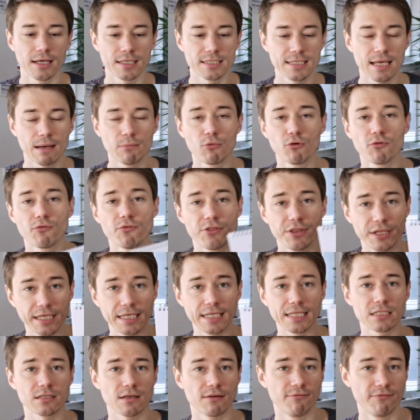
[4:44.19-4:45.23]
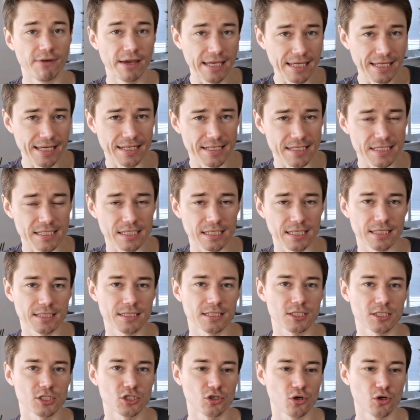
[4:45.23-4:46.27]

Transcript: some of these vacancies.